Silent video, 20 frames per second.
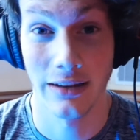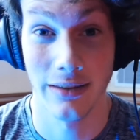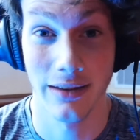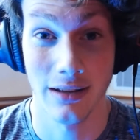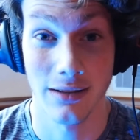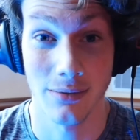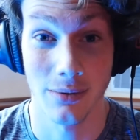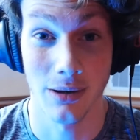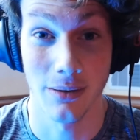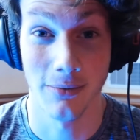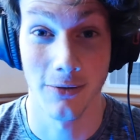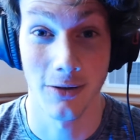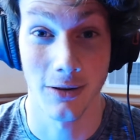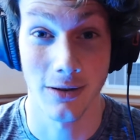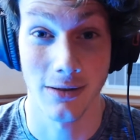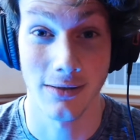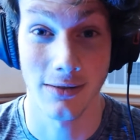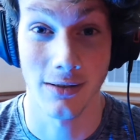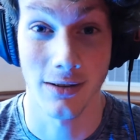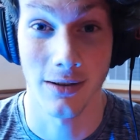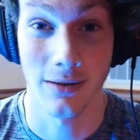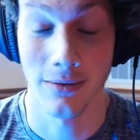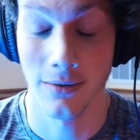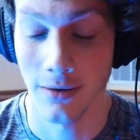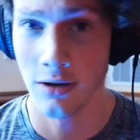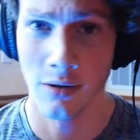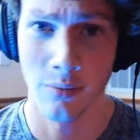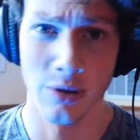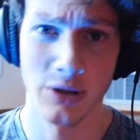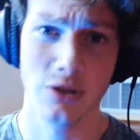that's what I'm focusing on.
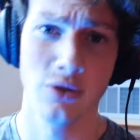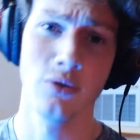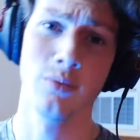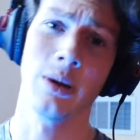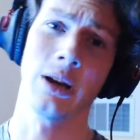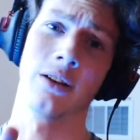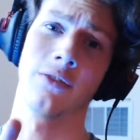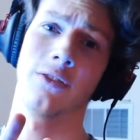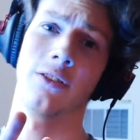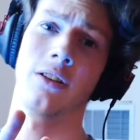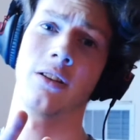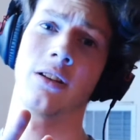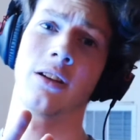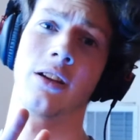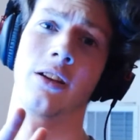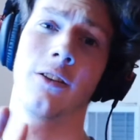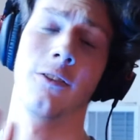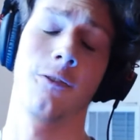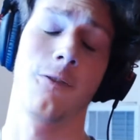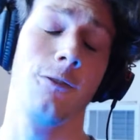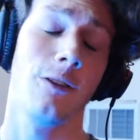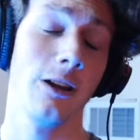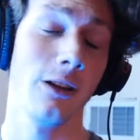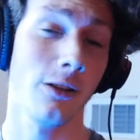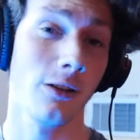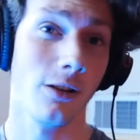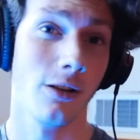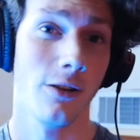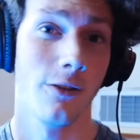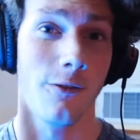Number 2 benefit,
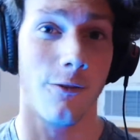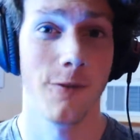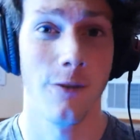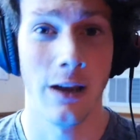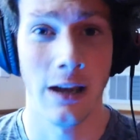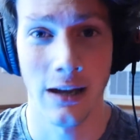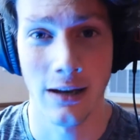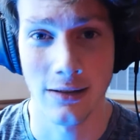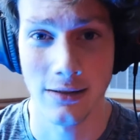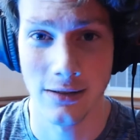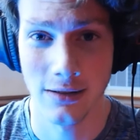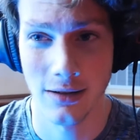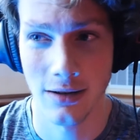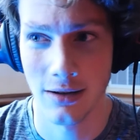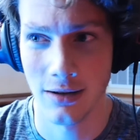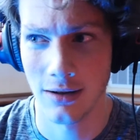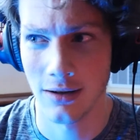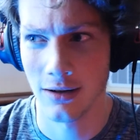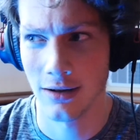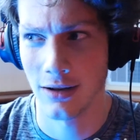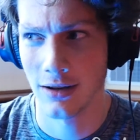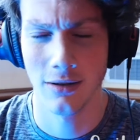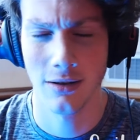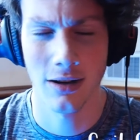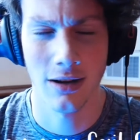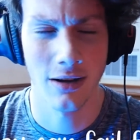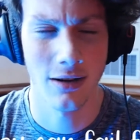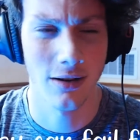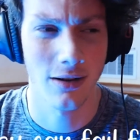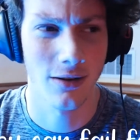fail fast. You
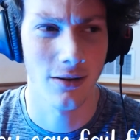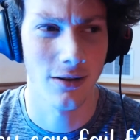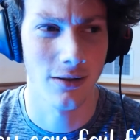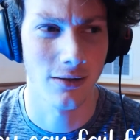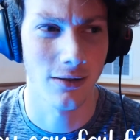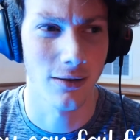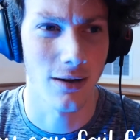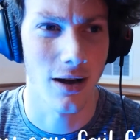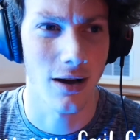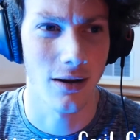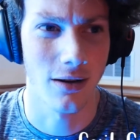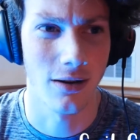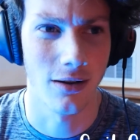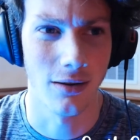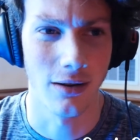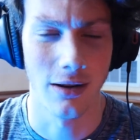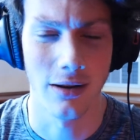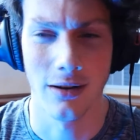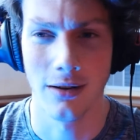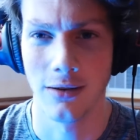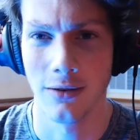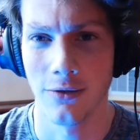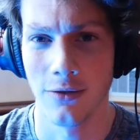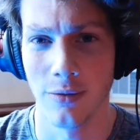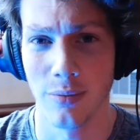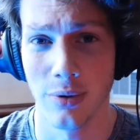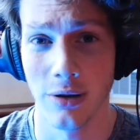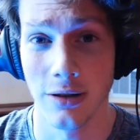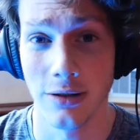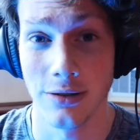kind of hear this a lot in a lot of
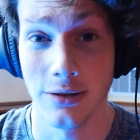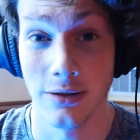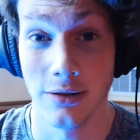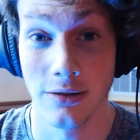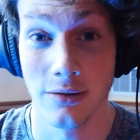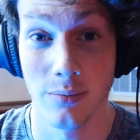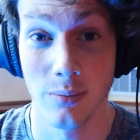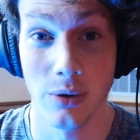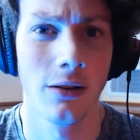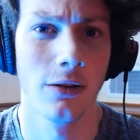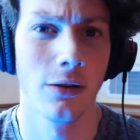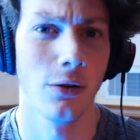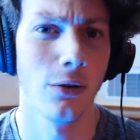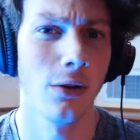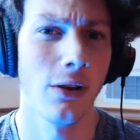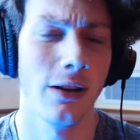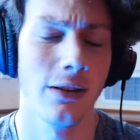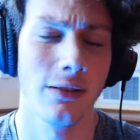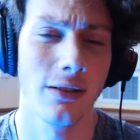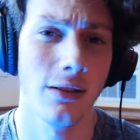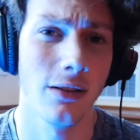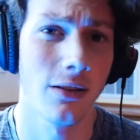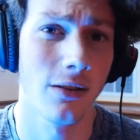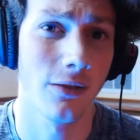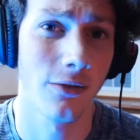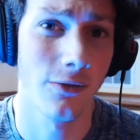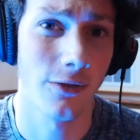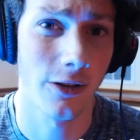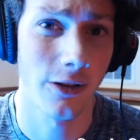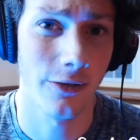different places. The whole idea
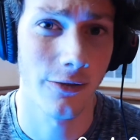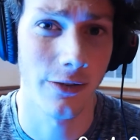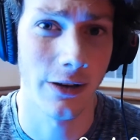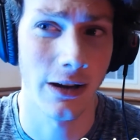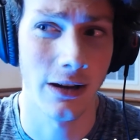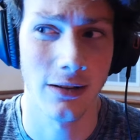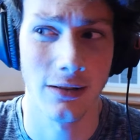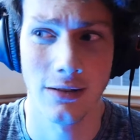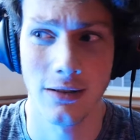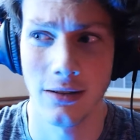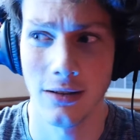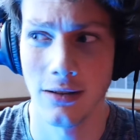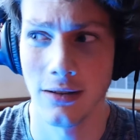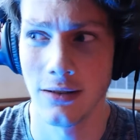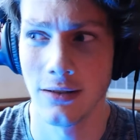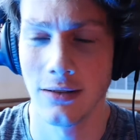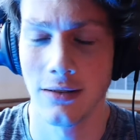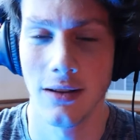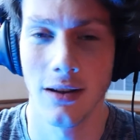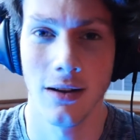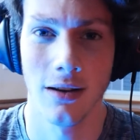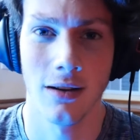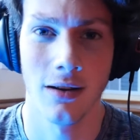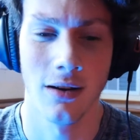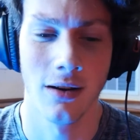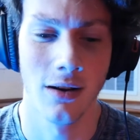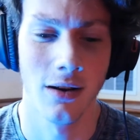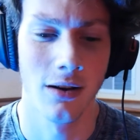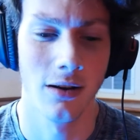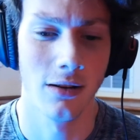of fail fast is that
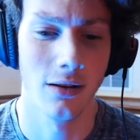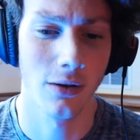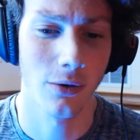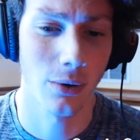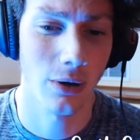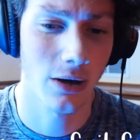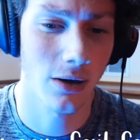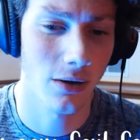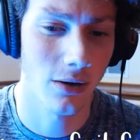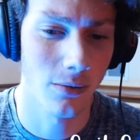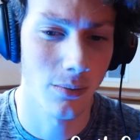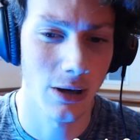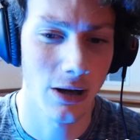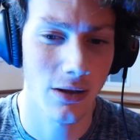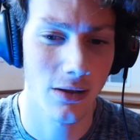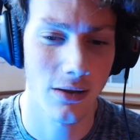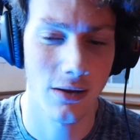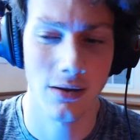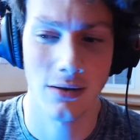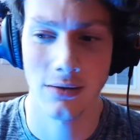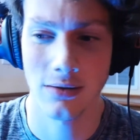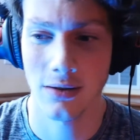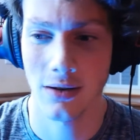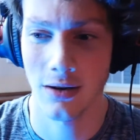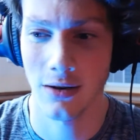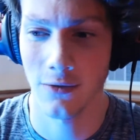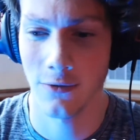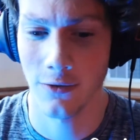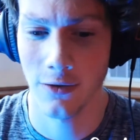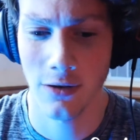the quicker you make things
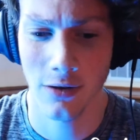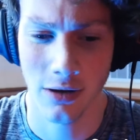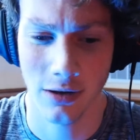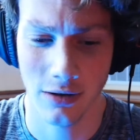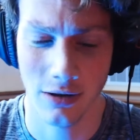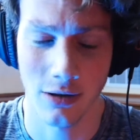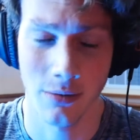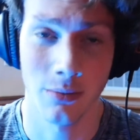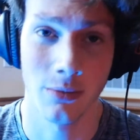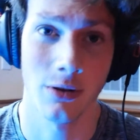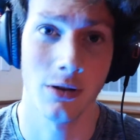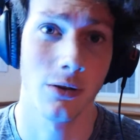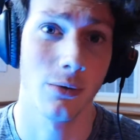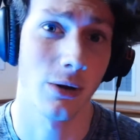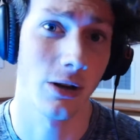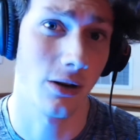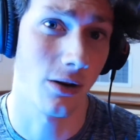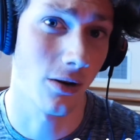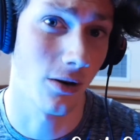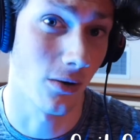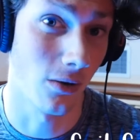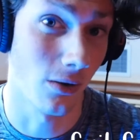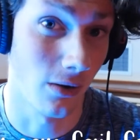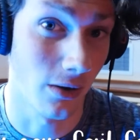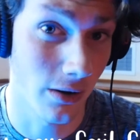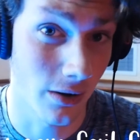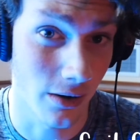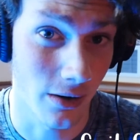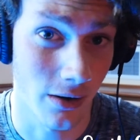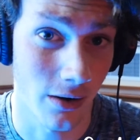and fail at them, the quicker you'll
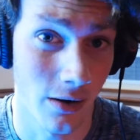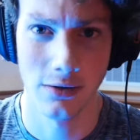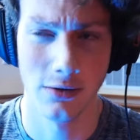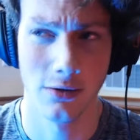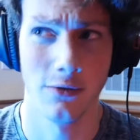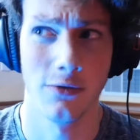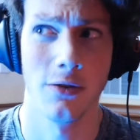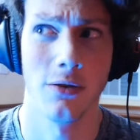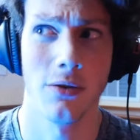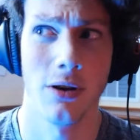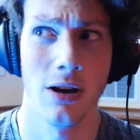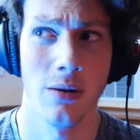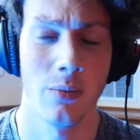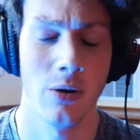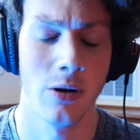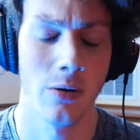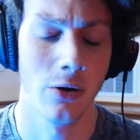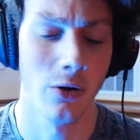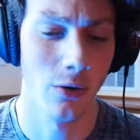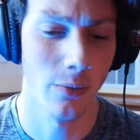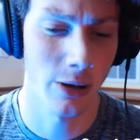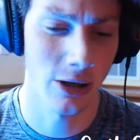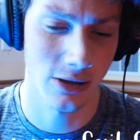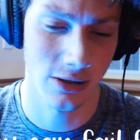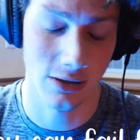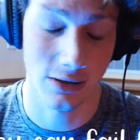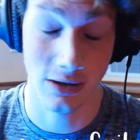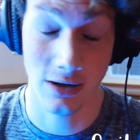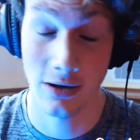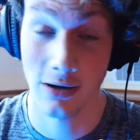learn. So if you cram a whole bunch
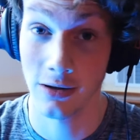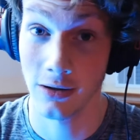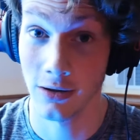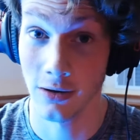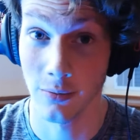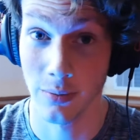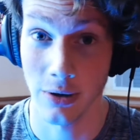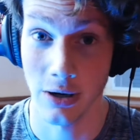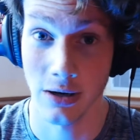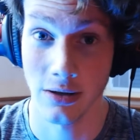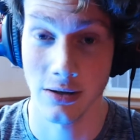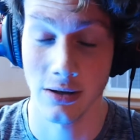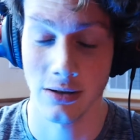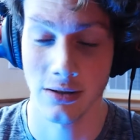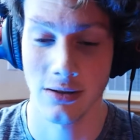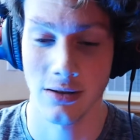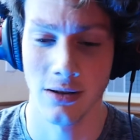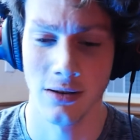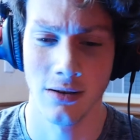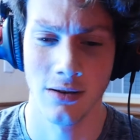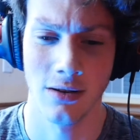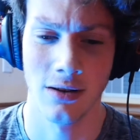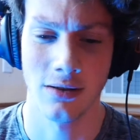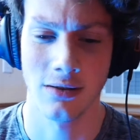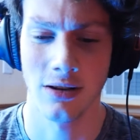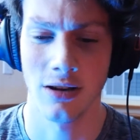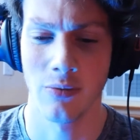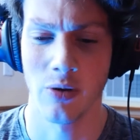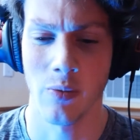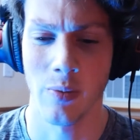of tiny little projects into the
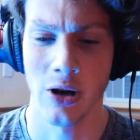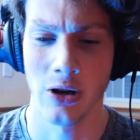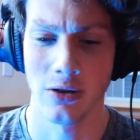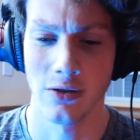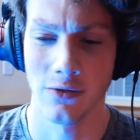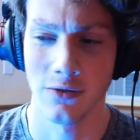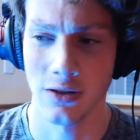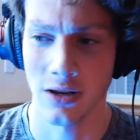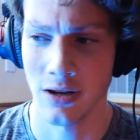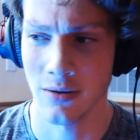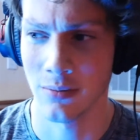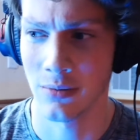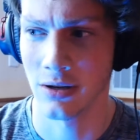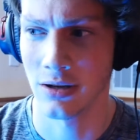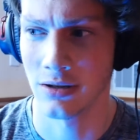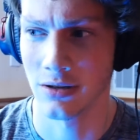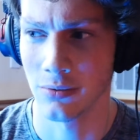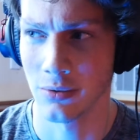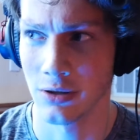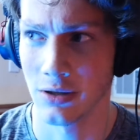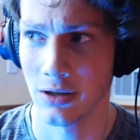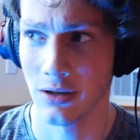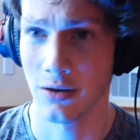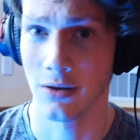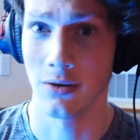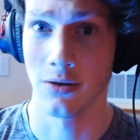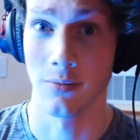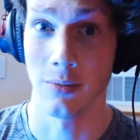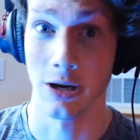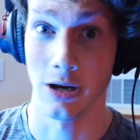same amount of time as it would take
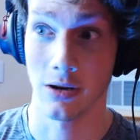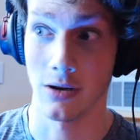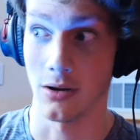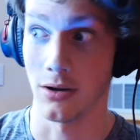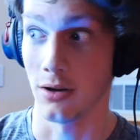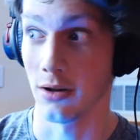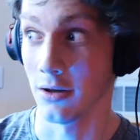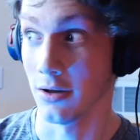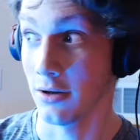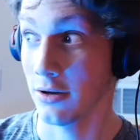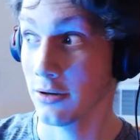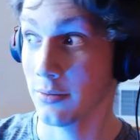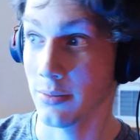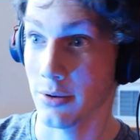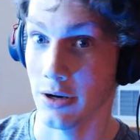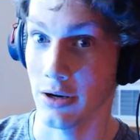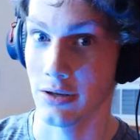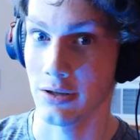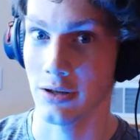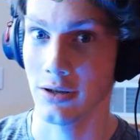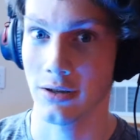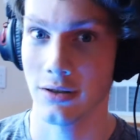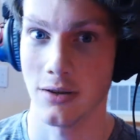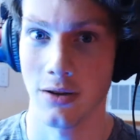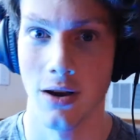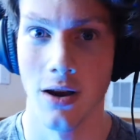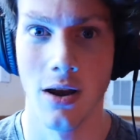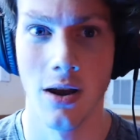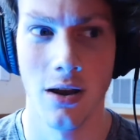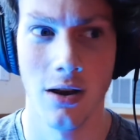you to make a long project,
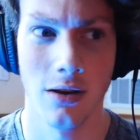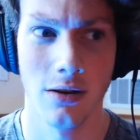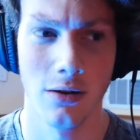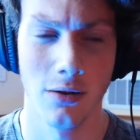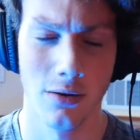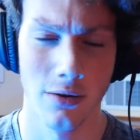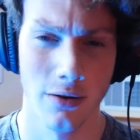you